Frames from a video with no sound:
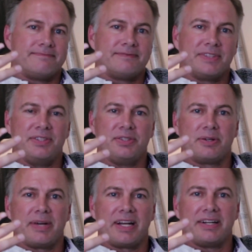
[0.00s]

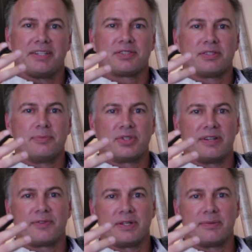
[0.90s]
newer buyers or the more
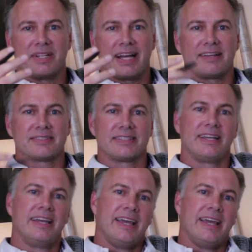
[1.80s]
affordable housing,